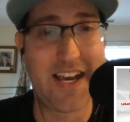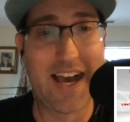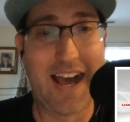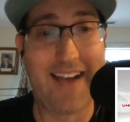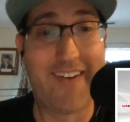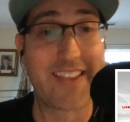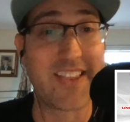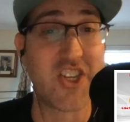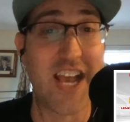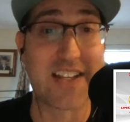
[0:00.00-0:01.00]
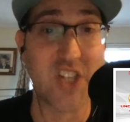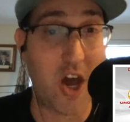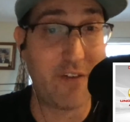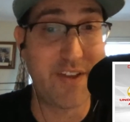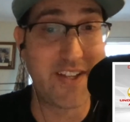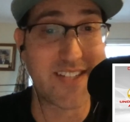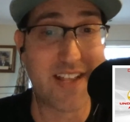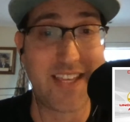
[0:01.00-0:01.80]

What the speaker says: I like the Jags offense.